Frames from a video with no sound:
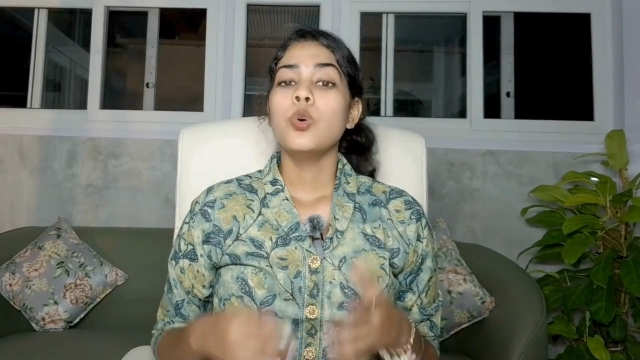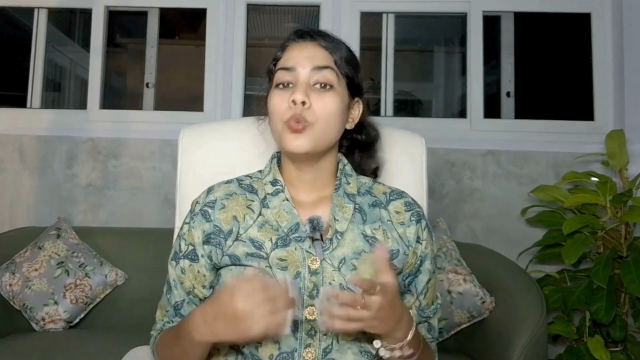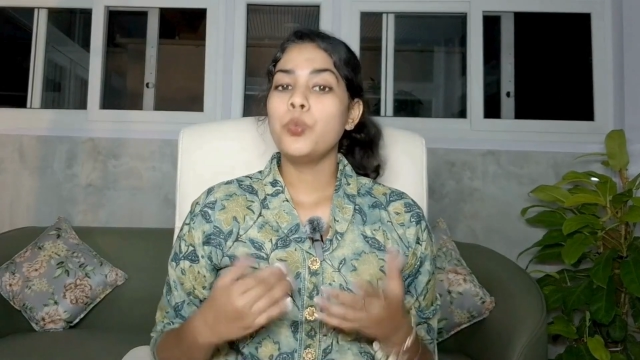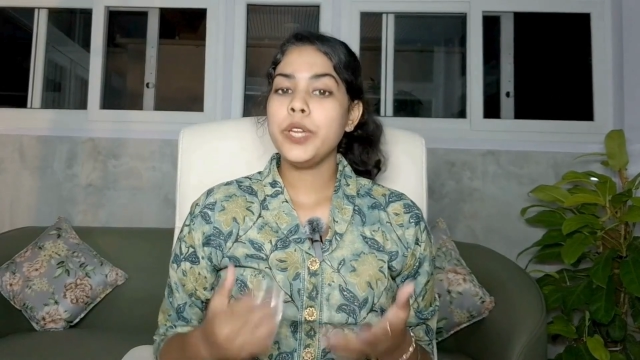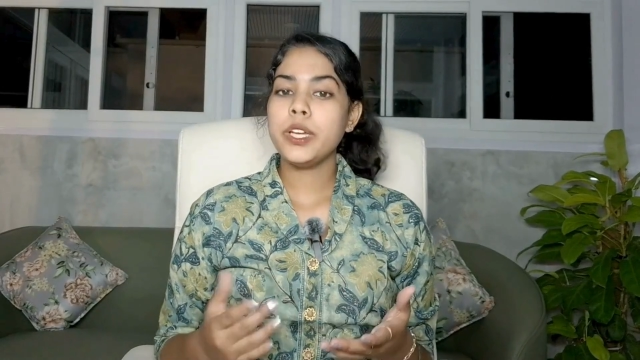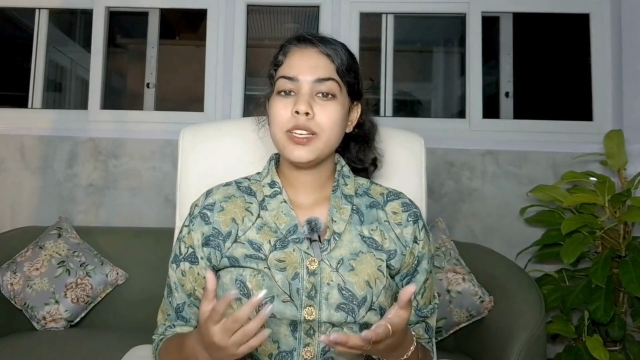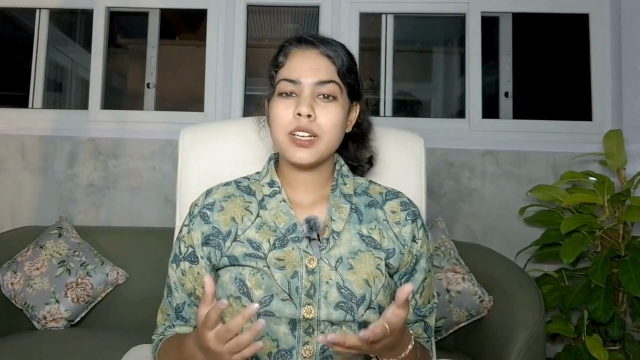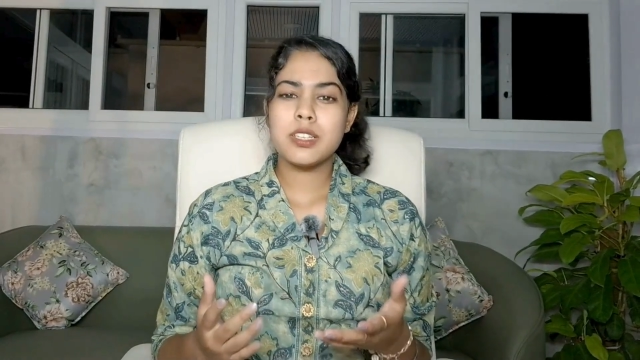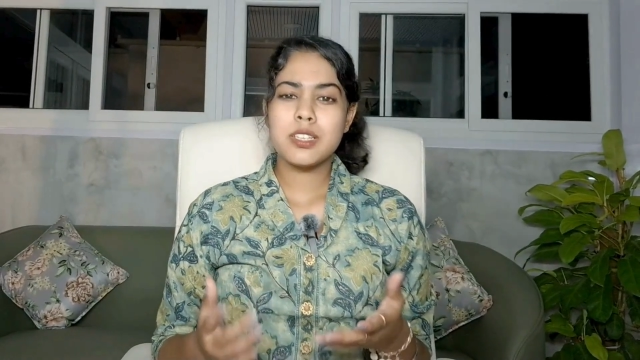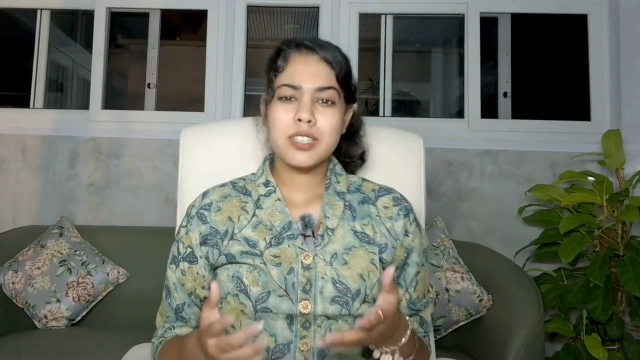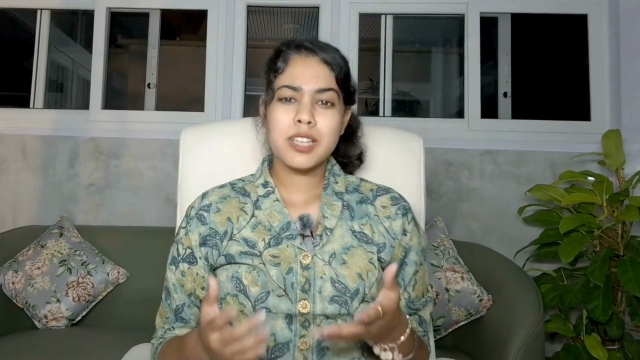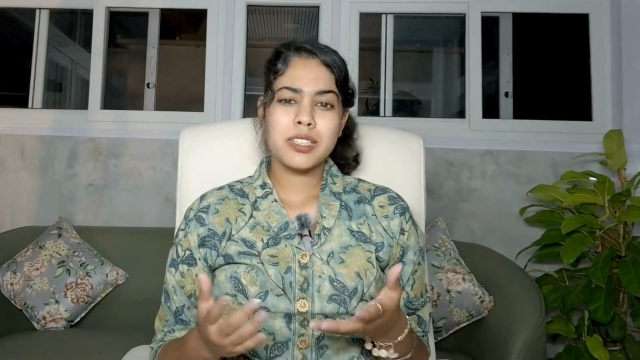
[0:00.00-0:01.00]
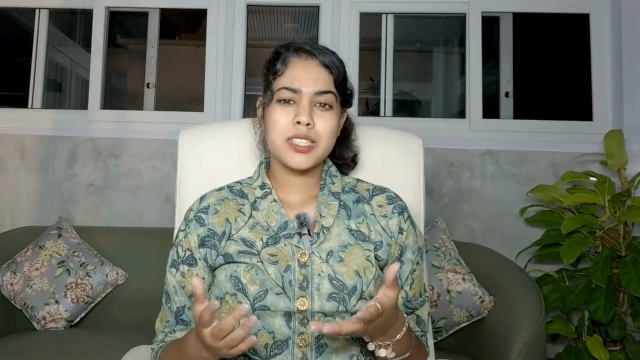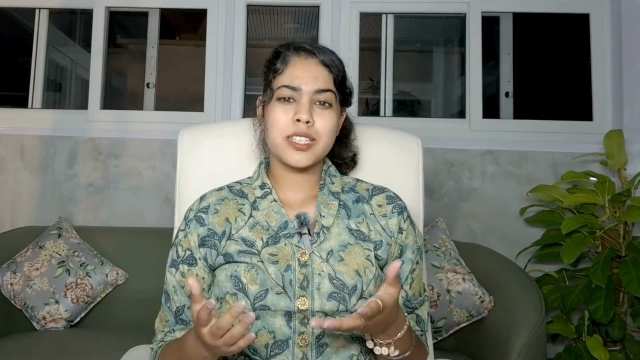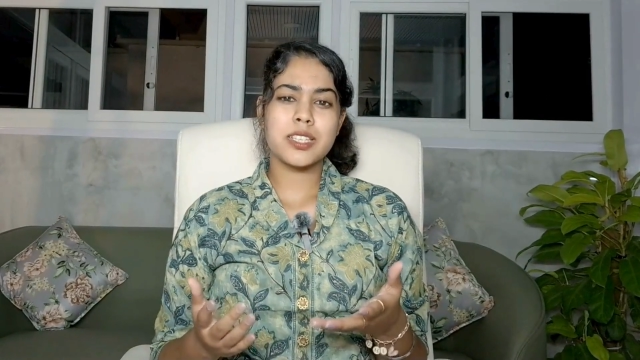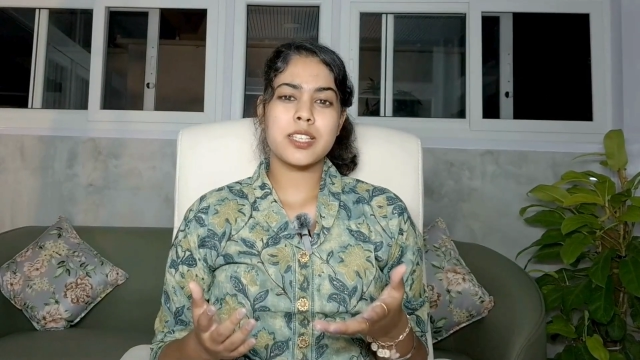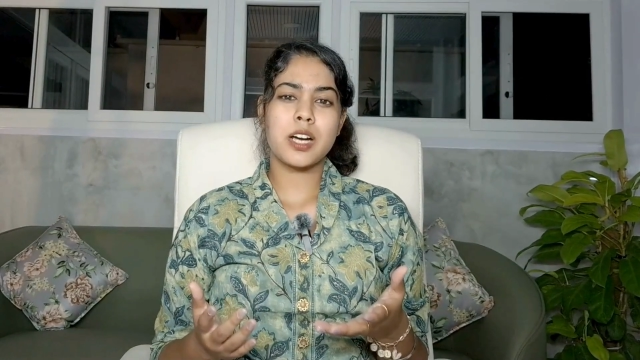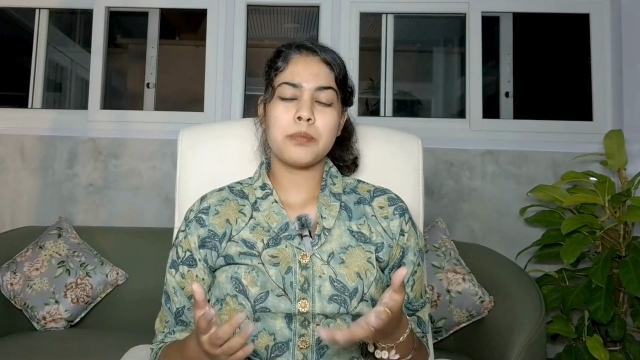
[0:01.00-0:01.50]
We can understand these
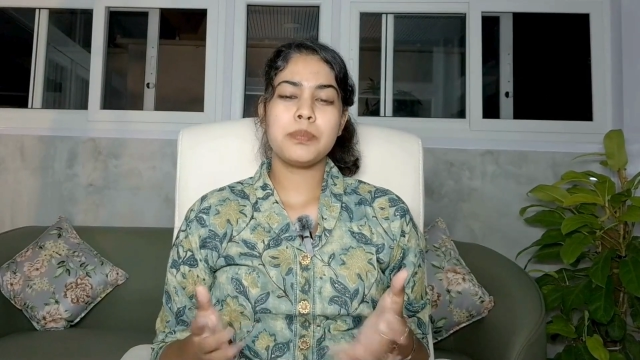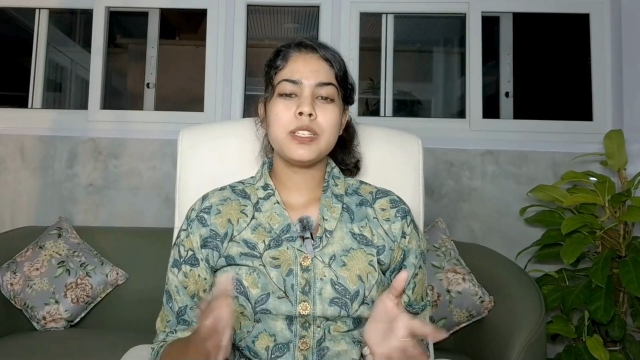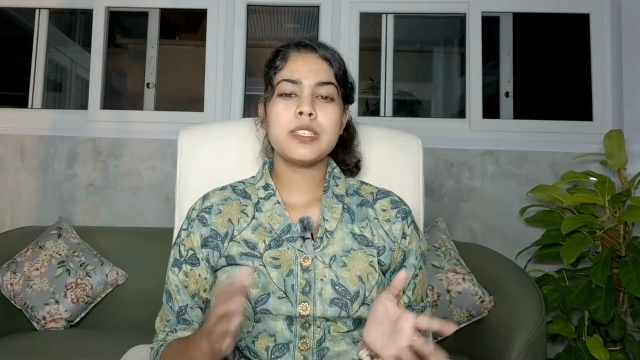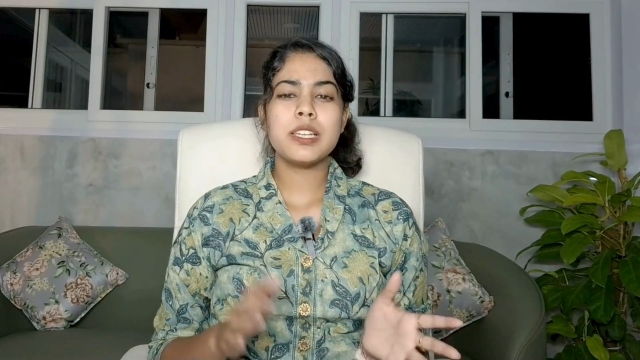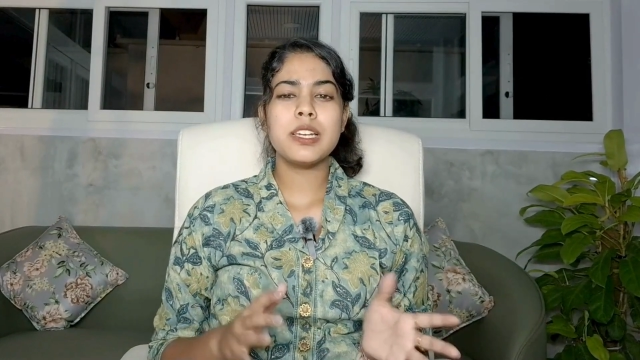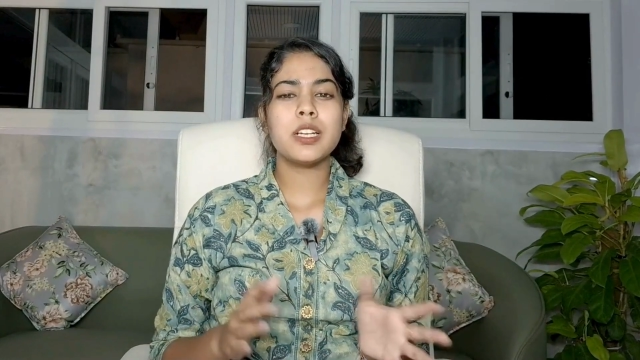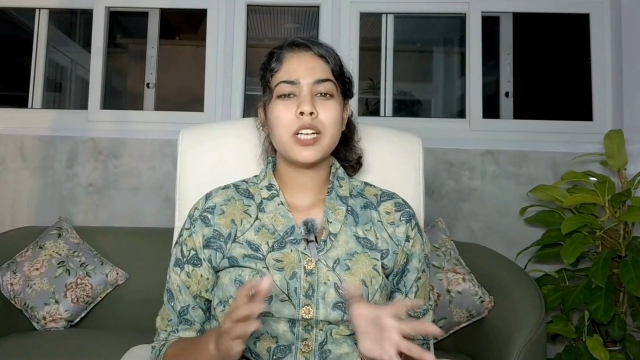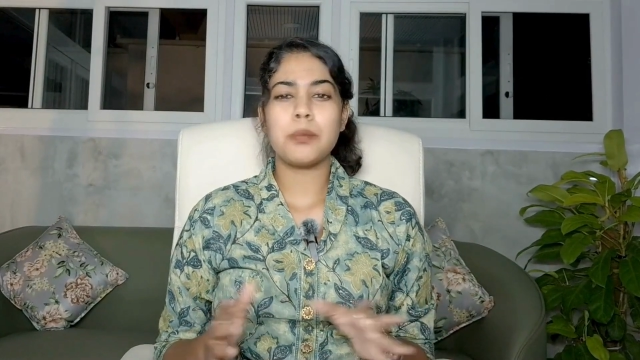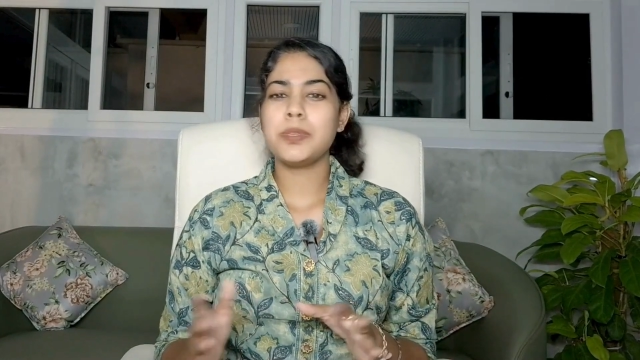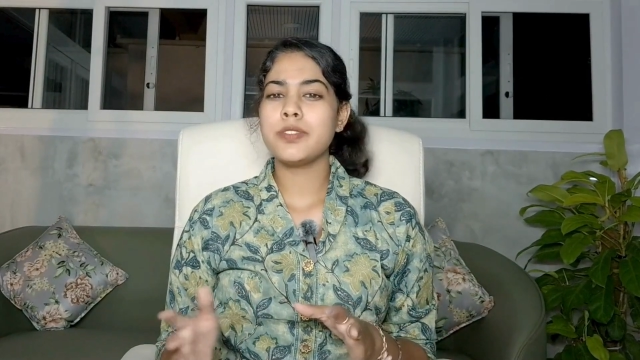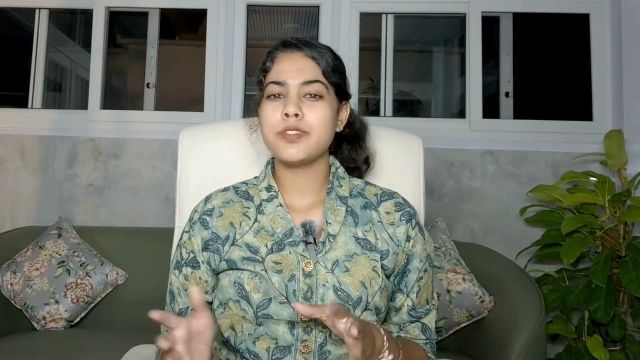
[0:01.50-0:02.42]
examples in a couple